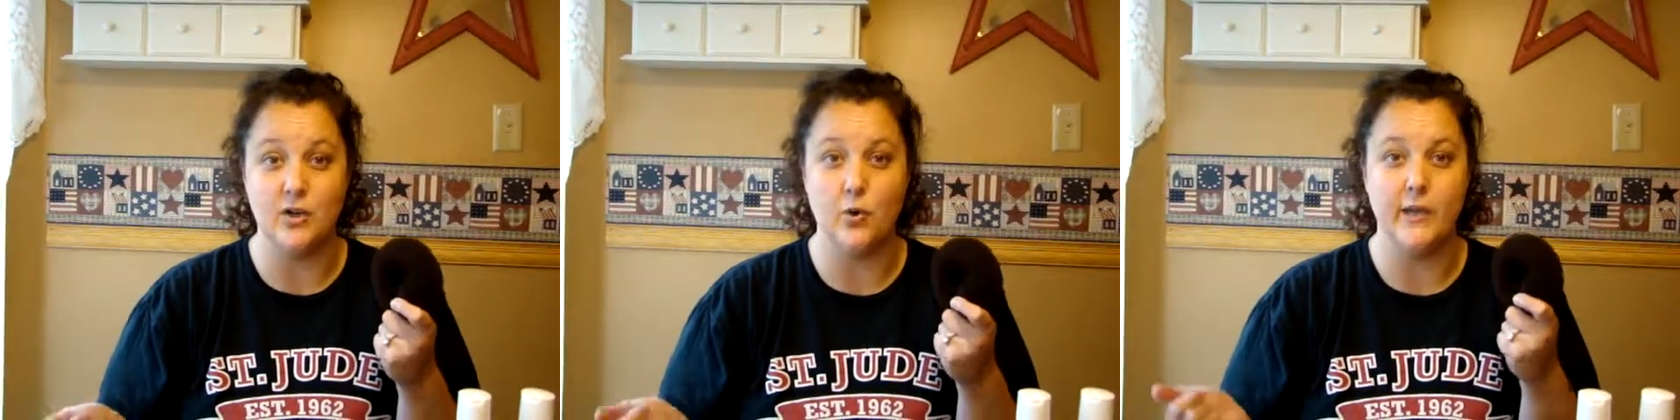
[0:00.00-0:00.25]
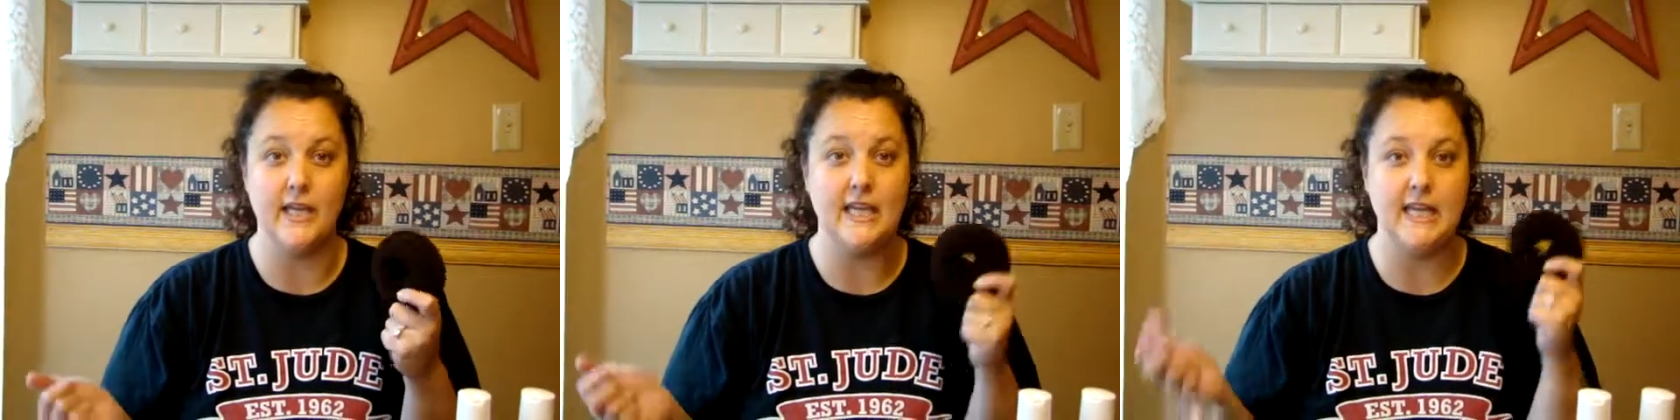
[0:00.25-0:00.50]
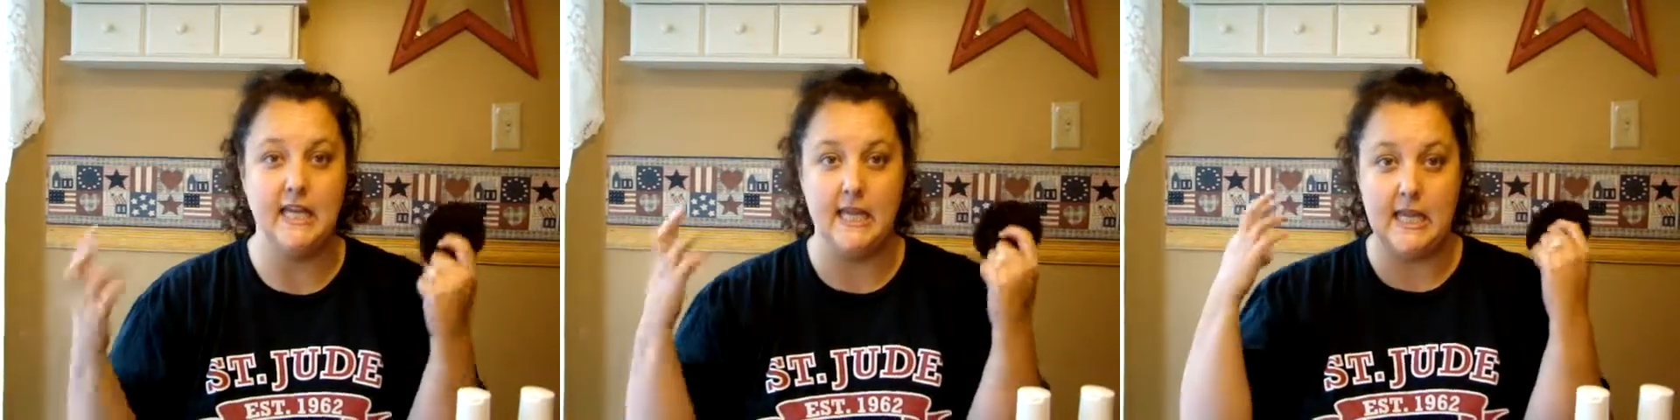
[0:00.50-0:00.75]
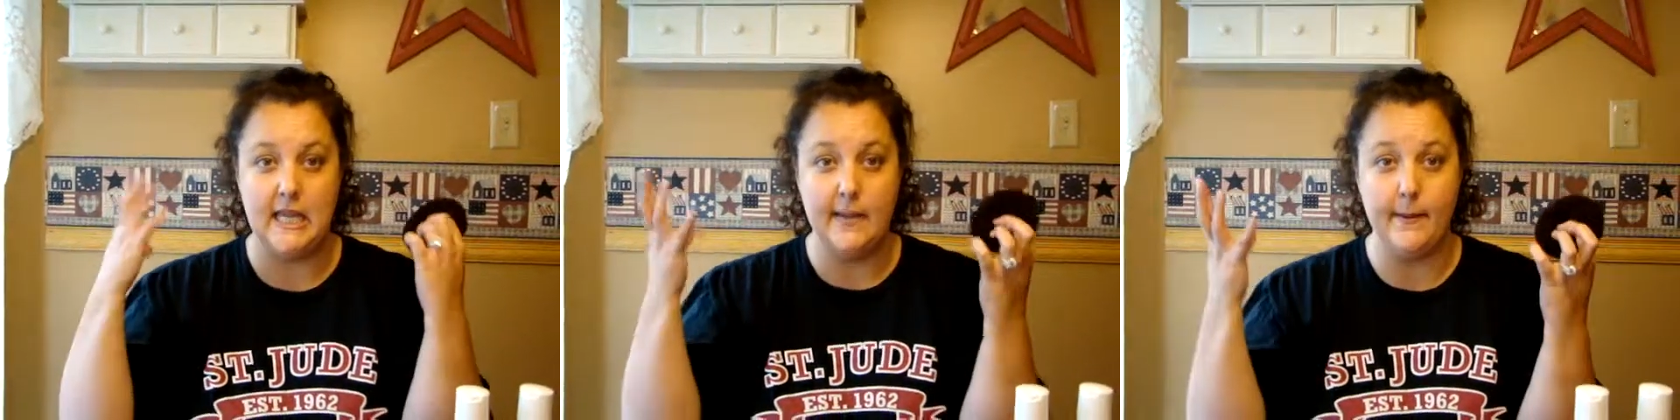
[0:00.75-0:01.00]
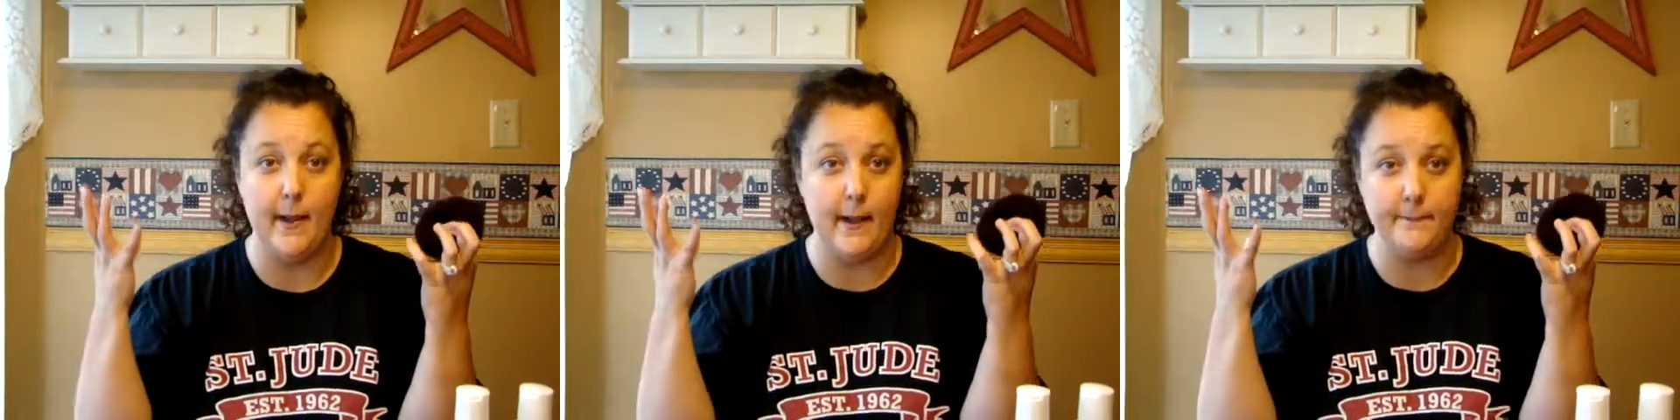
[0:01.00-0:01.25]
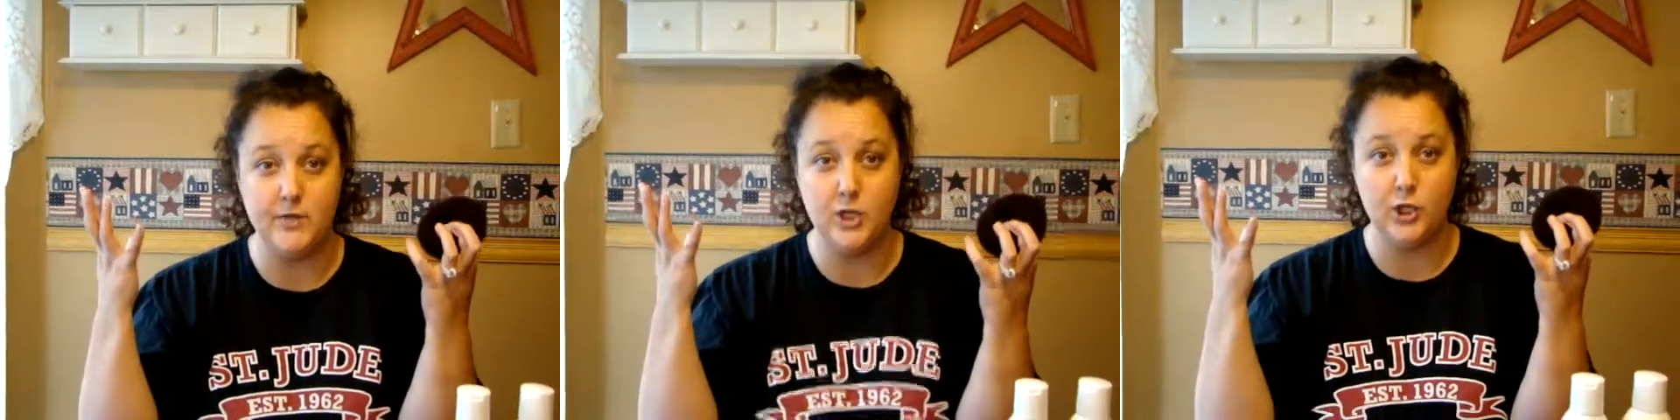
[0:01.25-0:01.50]
quickie it
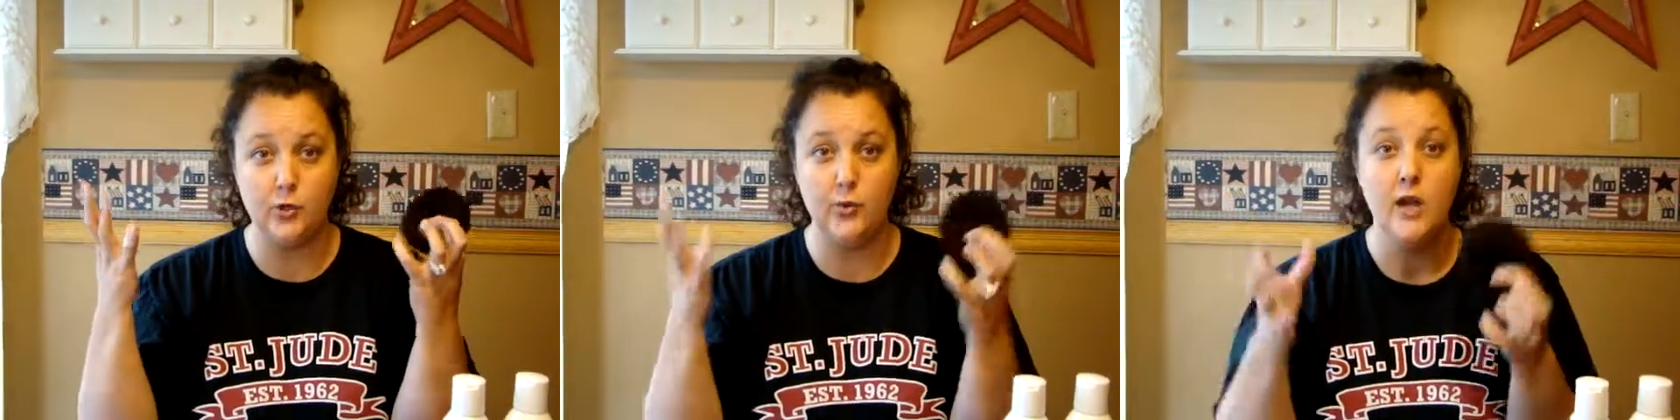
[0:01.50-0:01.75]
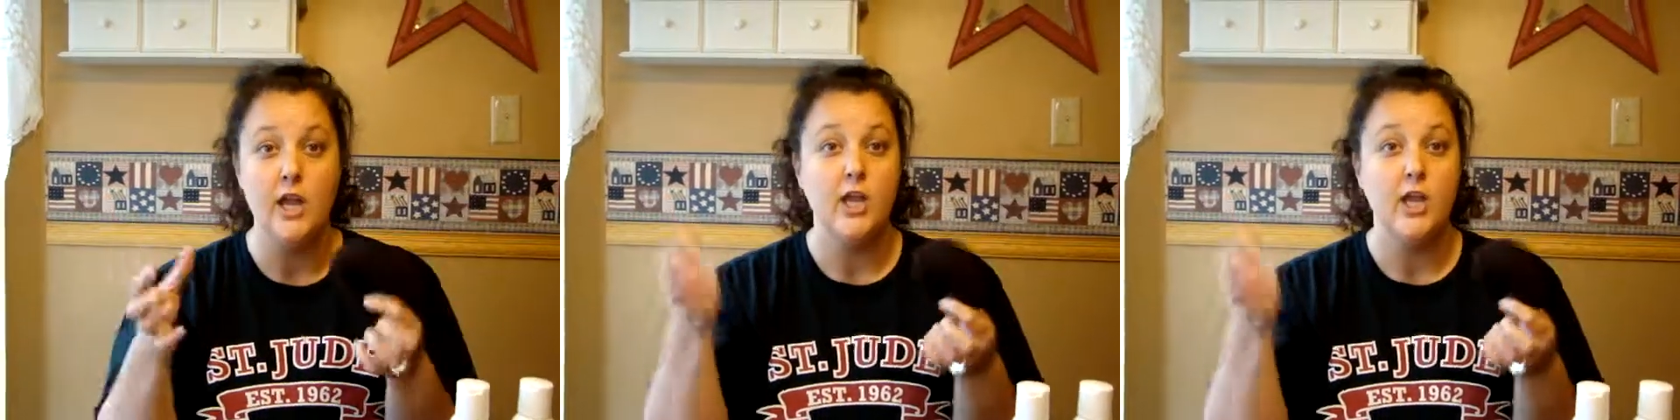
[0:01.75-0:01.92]
updo.